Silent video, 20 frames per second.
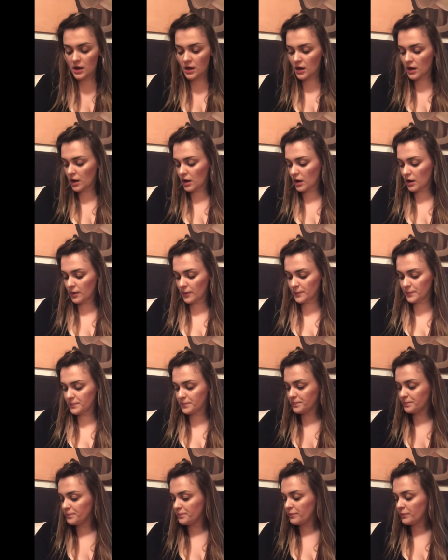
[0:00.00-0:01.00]
Um,
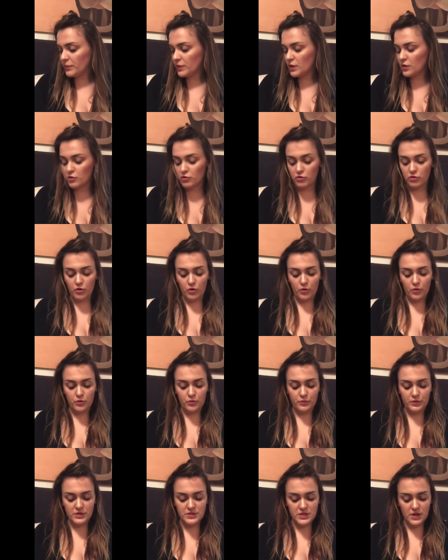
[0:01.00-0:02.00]
so the
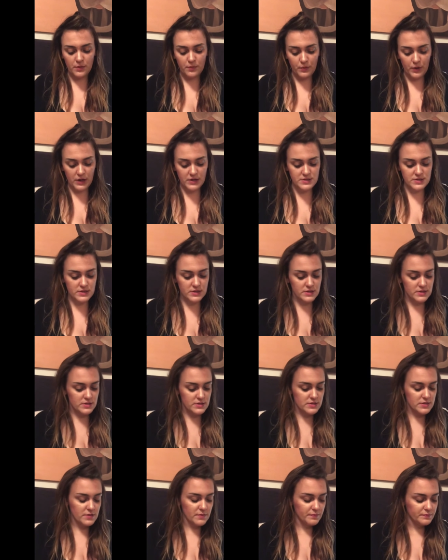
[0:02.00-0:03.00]
retail
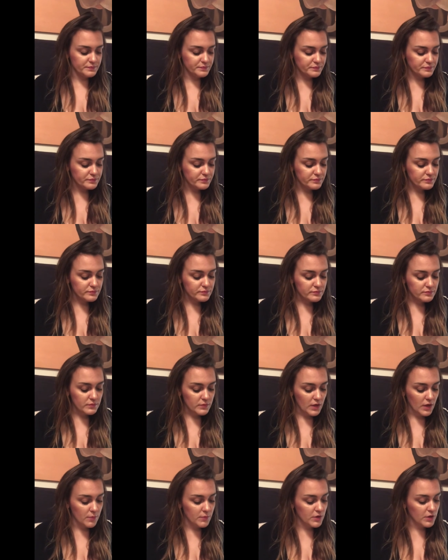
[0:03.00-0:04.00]
prices
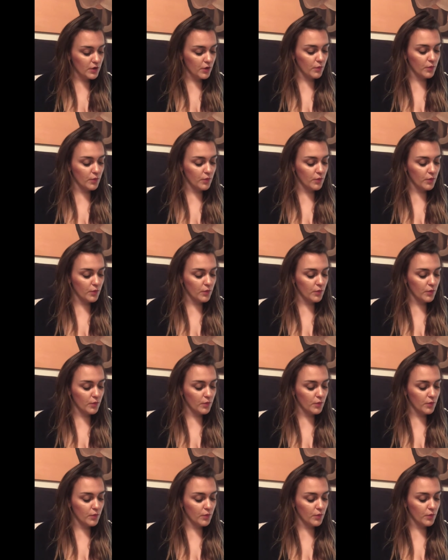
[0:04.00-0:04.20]
I'm gonna go